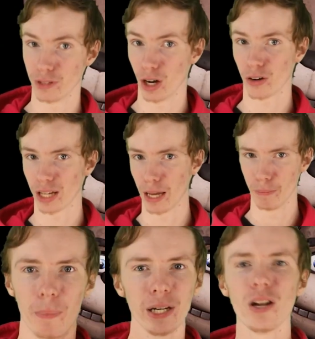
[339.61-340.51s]
the VR
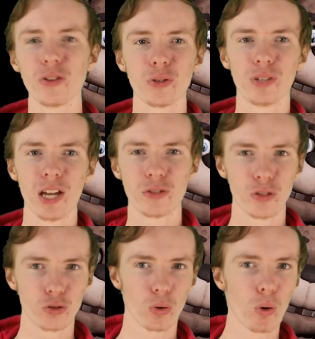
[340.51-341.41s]
game. But it also takes
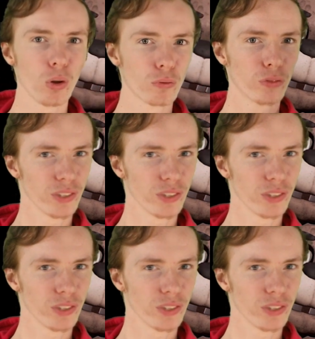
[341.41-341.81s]
control over